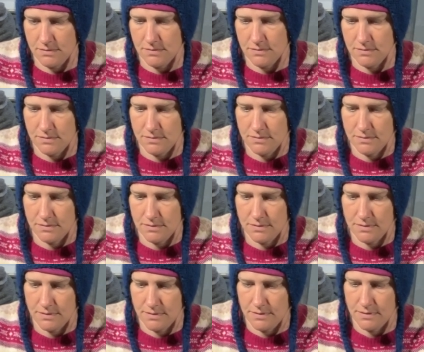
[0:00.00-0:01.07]

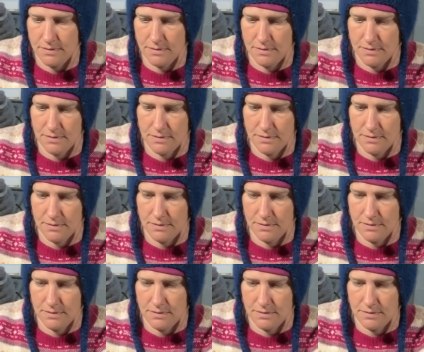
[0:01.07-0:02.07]
No one is speaking in this clip.